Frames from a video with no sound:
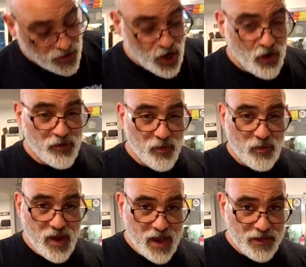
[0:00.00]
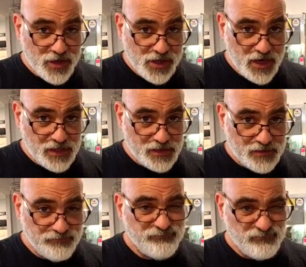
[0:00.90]
know that when we add the cheese,
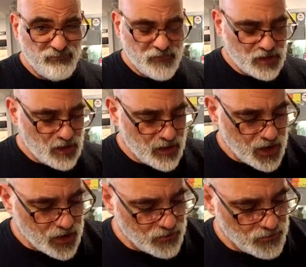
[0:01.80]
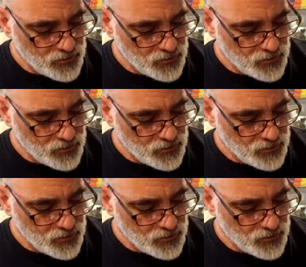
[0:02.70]
it's going to thicken.